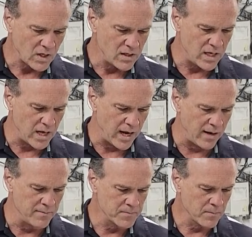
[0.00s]
the
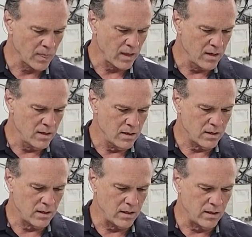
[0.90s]
uh,
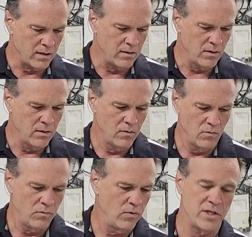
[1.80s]
uh,
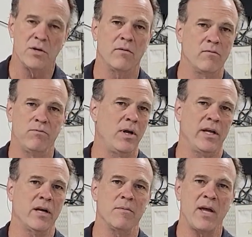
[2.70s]
What you're
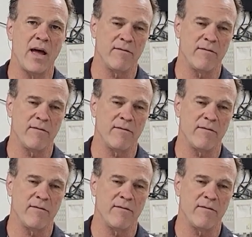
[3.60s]
really going to be